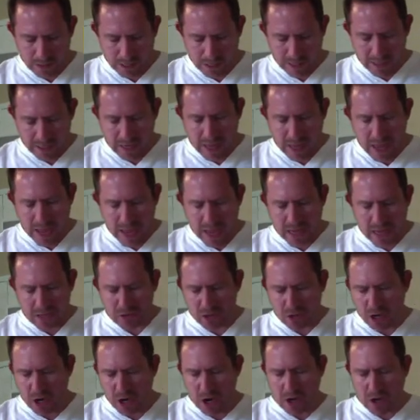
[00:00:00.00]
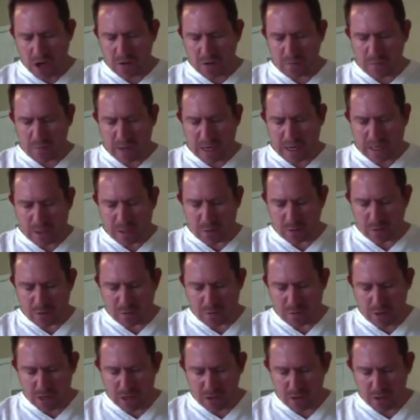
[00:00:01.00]
A large herd of pigs was
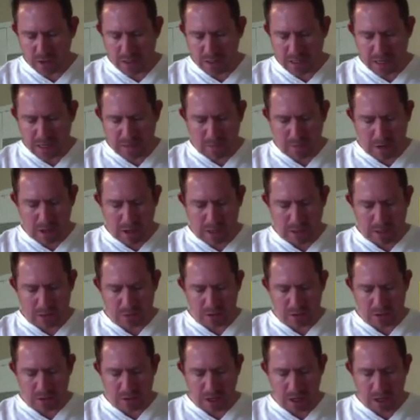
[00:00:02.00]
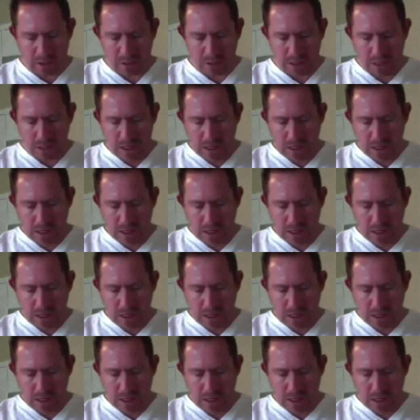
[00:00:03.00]
feeding on a nearby hillside,